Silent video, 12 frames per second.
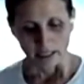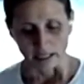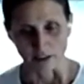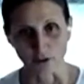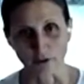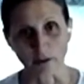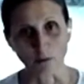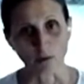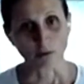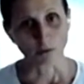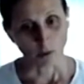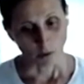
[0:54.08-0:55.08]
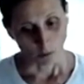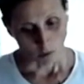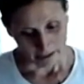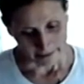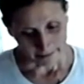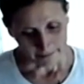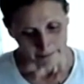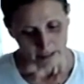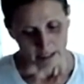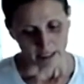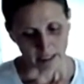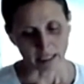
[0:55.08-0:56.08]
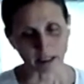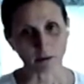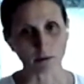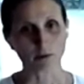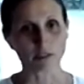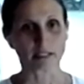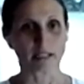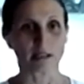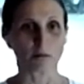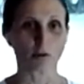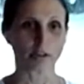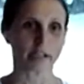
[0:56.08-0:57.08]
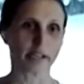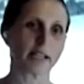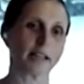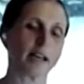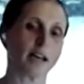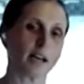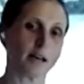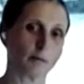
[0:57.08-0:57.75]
During World War One, he was working um,